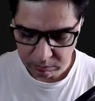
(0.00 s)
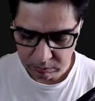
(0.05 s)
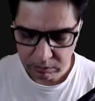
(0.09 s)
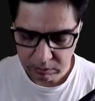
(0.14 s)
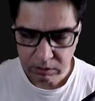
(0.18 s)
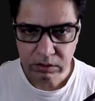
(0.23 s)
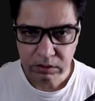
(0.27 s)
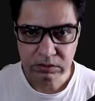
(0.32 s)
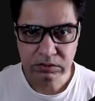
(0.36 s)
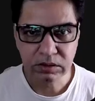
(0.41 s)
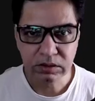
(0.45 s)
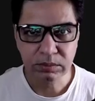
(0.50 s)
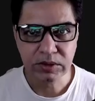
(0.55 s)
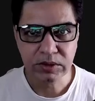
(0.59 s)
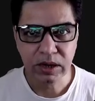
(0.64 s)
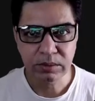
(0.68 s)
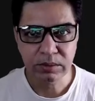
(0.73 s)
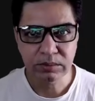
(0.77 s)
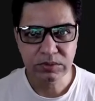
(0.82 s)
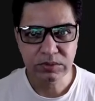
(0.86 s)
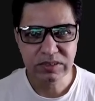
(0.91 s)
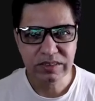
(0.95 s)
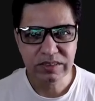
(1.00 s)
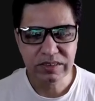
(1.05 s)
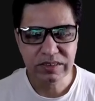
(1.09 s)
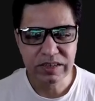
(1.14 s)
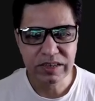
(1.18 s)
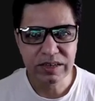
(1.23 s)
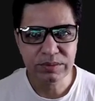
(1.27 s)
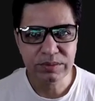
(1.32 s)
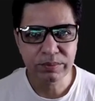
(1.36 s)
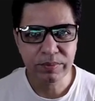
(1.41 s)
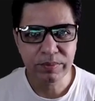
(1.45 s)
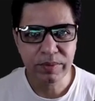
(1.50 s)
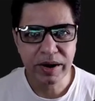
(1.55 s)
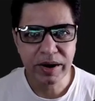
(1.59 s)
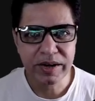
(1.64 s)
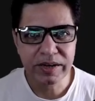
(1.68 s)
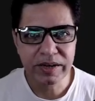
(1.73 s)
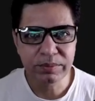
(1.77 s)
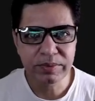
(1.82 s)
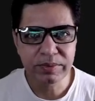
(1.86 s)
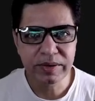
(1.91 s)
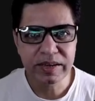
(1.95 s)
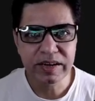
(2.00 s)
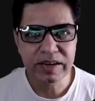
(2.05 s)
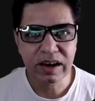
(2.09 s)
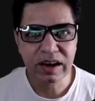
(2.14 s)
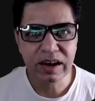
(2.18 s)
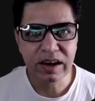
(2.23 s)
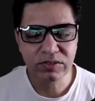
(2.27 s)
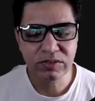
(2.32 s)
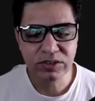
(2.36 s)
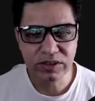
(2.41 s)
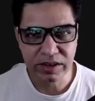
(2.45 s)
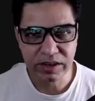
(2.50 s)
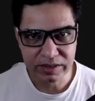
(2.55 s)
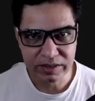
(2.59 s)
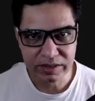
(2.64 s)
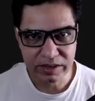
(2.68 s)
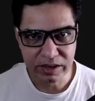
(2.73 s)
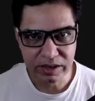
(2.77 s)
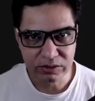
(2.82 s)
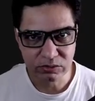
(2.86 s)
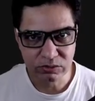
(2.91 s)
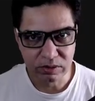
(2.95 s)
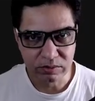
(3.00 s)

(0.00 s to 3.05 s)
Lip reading: Sometimes it might be left-sided as well.